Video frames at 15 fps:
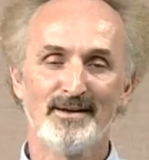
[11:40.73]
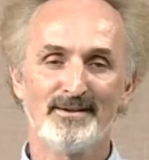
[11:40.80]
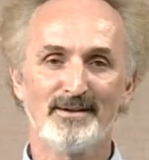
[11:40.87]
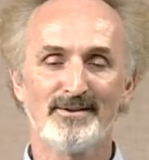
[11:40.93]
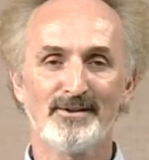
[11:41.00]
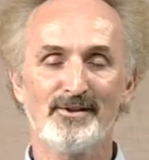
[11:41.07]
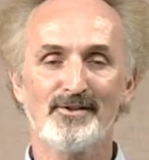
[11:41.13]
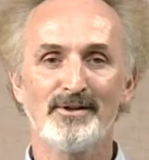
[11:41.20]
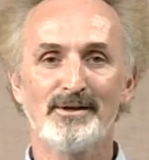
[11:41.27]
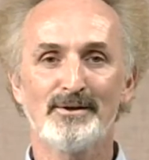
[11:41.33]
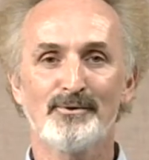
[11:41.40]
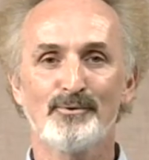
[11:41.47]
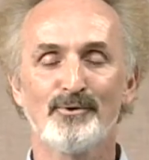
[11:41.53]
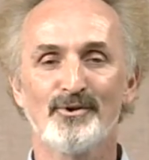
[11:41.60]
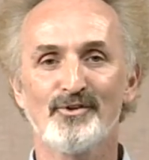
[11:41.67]
that this thing,
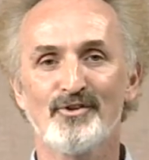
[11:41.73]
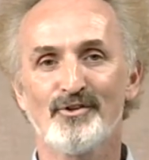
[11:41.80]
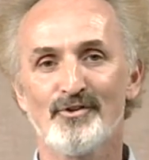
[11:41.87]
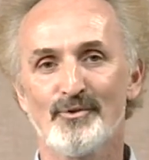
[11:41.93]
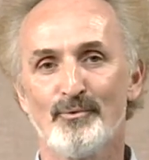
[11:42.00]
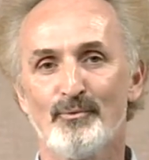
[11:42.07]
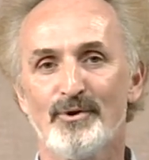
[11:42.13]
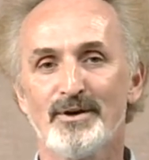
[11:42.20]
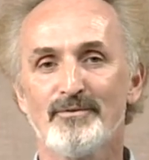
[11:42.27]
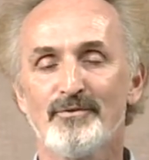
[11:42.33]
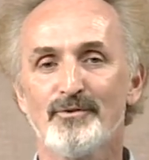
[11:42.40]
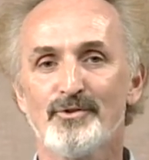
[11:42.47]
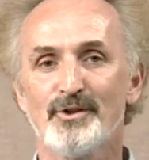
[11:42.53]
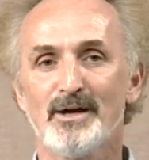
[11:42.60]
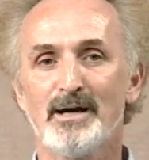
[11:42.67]
of course, does a
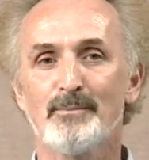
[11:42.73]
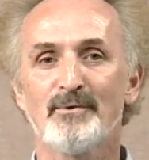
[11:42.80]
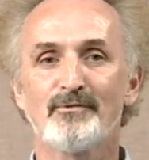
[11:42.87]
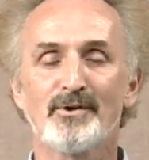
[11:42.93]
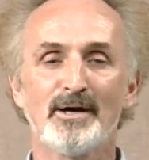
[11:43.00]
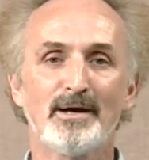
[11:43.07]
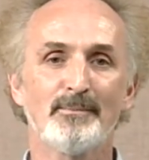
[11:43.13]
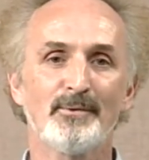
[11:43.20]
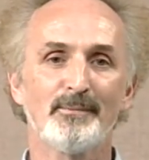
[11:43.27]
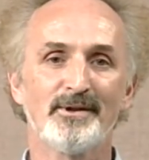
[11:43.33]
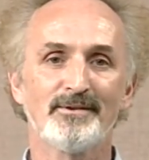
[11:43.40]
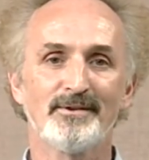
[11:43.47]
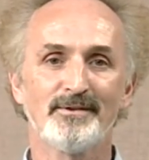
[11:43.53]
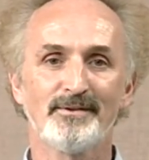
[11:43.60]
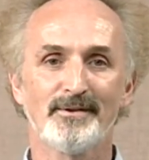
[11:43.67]
wonderful job of
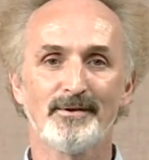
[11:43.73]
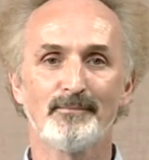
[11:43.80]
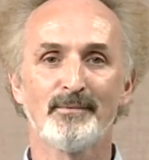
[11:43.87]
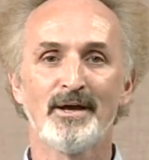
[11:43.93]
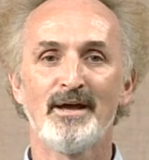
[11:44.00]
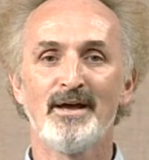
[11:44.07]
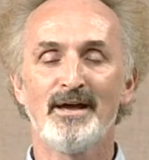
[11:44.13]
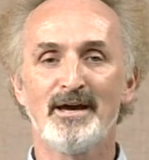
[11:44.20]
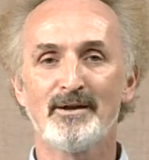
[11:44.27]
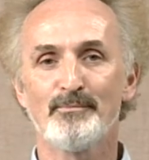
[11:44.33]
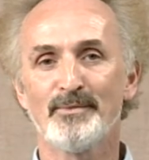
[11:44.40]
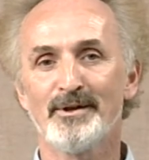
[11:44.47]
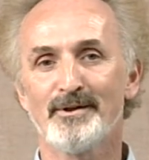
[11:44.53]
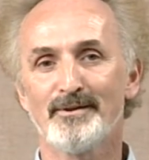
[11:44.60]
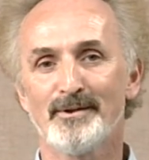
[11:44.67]
complementing them and
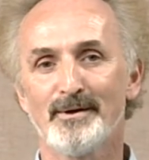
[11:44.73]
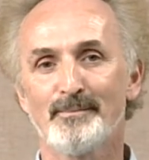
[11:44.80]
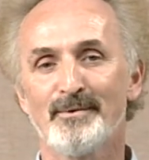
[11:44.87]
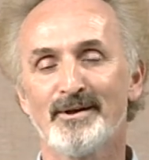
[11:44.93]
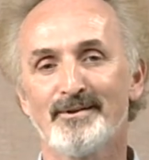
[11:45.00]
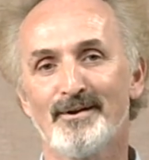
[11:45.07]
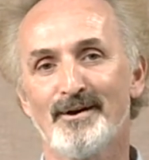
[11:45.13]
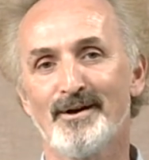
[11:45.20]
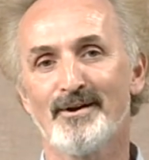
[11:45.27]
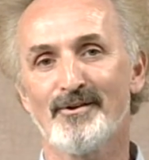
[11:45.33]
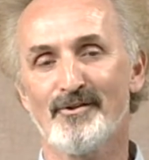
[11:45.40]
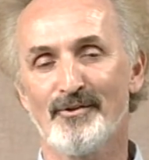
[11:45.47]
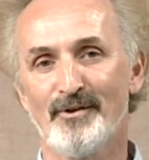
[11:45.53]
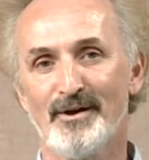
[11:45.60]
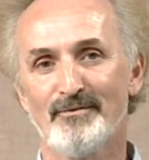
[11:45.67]
meeting them at the
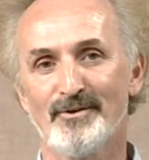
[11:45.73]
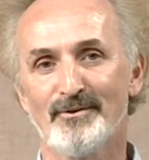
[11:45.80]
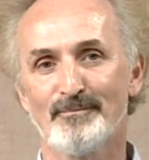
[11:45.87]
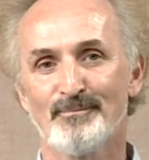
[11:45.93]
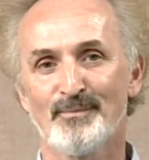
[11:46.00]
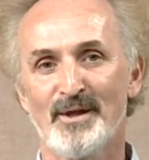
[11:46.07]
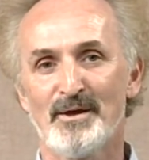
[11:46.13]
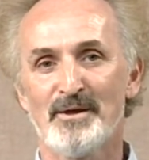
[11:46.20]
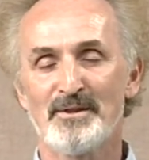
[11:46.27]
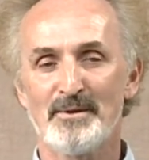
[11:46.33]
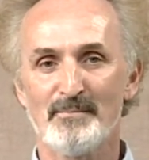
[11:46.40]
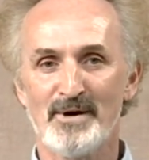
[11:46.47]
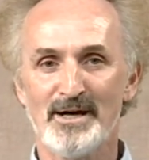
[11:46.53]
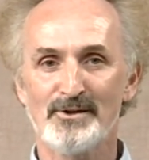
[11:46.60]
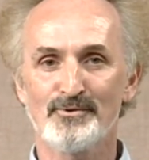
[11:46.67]
highest level. The
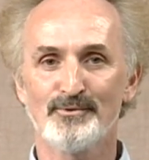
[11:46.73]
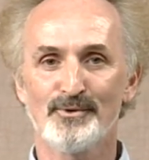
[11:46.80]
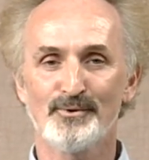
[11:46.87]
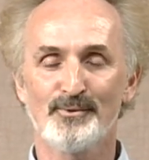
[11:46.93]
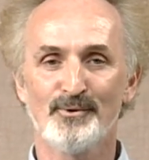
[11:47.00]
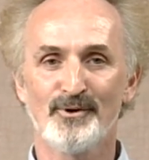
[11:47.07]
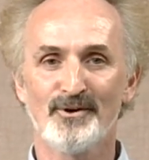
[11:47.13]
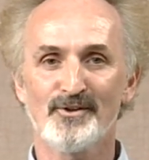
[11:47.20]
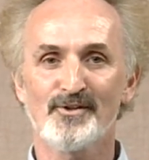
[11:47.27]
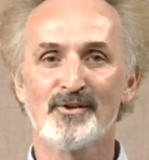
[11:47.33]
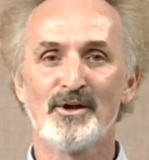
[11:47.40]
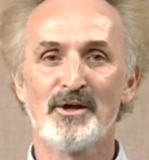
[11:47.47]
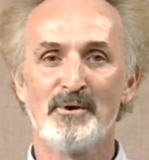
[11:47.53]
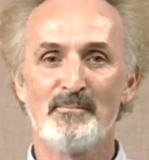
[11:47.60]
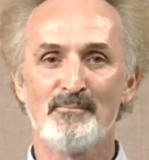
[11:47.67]
module, of course,
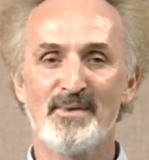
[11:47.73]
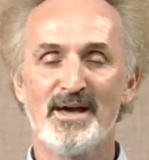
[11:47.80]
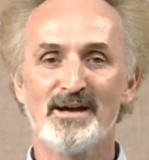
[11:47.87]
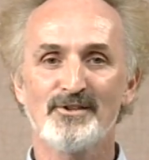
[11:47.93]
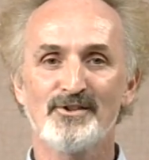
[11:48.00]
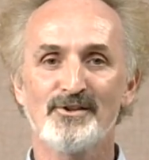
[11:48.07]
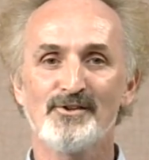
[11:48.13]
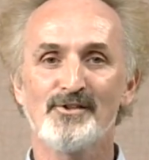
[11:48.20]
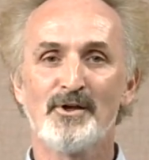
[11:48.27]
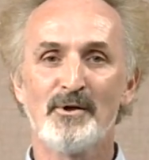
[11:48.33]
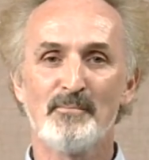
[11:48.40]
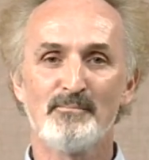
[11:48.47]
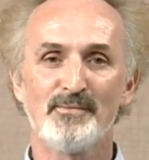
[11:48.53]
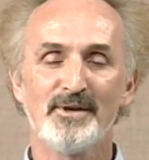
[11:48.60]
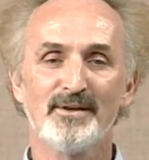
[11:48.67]
matches
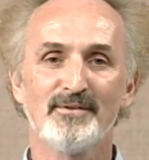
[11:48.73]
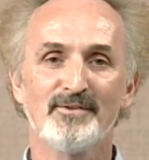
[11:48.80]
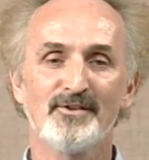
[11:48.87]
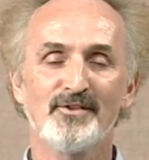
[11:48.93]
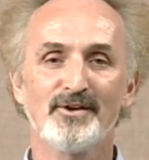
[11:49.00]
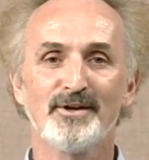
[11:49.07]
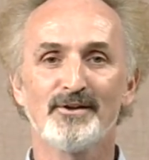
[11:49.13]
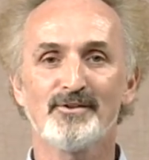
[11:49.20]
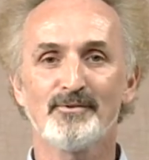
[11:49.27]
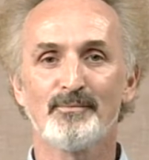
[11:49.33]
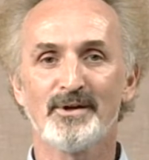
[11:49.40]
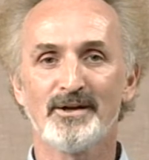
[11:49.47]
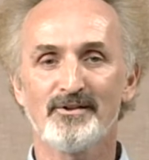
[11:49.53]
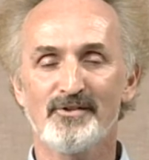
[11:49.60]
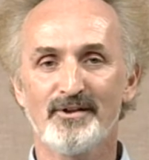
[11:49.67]
many of the science and
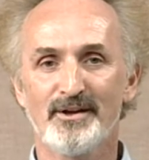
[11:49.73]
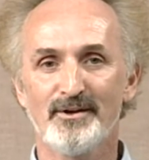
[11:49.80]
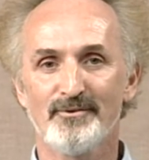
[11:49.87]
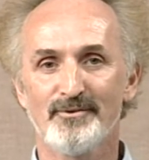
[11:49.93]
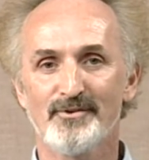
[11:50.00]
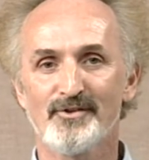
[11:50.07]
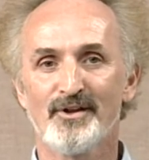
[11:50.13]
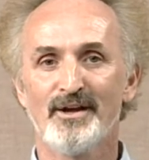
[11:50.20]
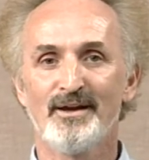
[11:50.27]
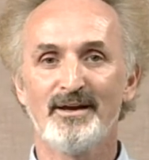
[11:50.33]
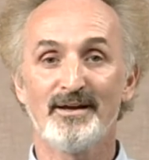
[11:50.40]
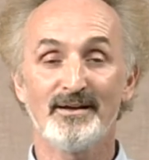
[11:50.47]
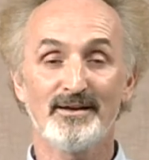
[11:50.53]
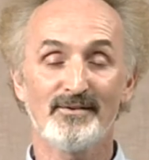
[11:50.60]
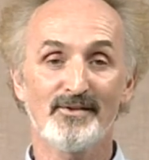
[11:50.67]
math standards
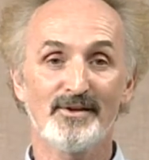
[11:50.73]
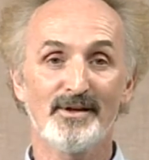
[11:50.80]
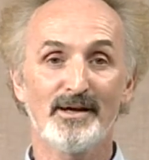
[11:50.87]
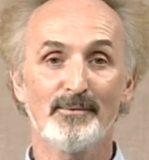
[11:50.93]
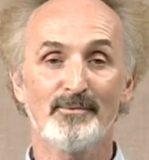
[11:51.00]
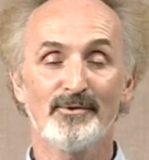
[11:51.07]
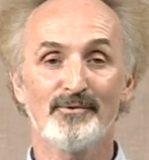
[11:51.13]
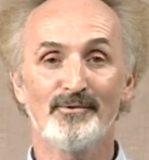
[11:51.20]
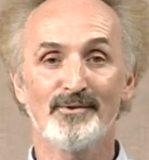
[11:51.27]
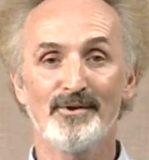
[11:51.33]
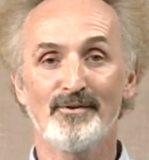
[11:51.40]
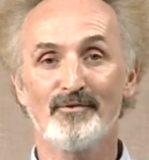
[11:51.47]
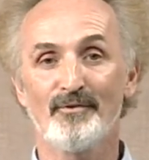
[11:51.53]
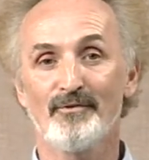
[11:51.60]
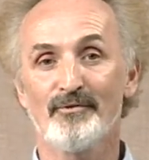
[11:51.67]
and gives the
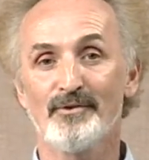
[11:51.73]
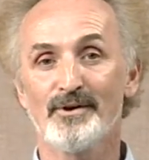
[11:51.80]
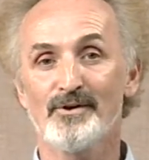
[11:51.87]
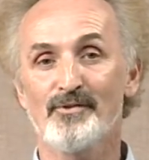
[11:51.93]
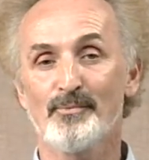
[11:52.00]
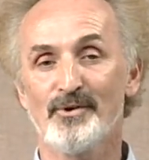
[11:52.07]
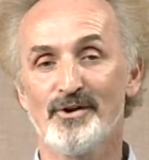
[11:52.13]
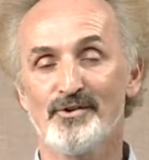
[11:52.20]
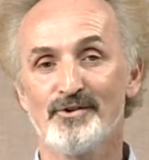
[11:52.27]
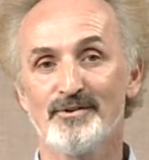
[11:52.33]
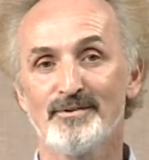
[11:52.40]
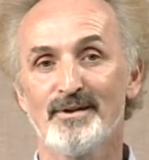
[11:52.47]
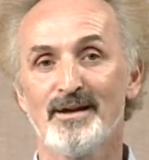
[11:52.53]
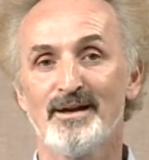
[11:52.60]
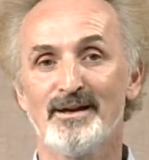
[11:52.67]
opportunities for free
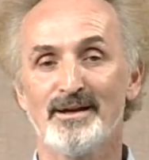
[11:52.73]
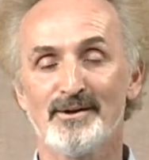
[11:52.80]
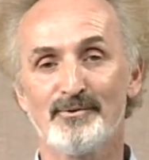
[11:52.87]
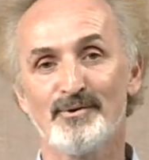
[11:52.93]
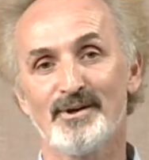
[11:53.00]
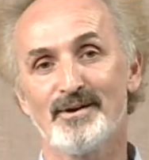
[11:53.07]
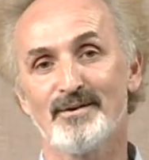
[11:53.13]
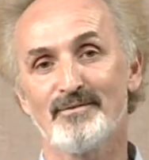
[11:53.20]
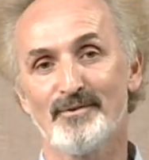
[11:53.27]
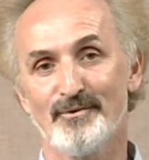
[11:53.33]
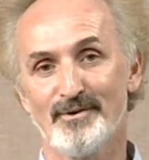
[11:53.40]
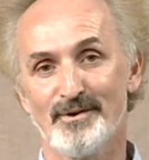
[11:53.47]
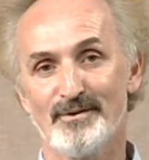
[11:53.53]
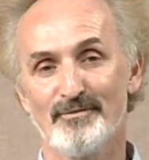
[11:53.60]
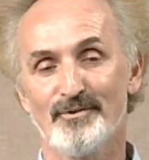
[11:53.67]
expression and creative
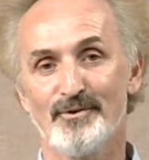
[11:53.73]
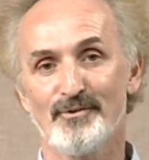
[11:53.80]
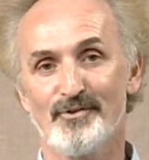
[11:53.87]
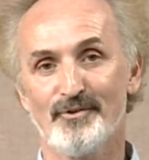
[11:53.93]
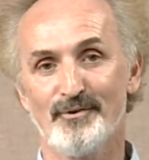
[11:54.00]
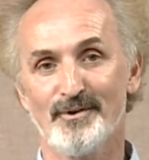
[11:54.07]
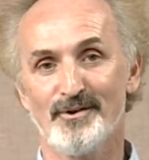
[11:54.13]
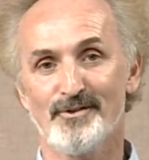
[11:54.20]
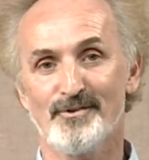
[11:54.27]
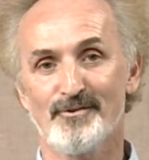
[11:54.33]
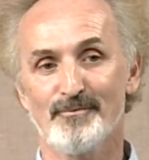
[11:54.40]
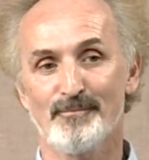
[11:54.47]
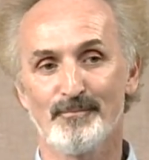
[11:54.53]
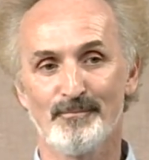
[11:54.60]
learning for your students.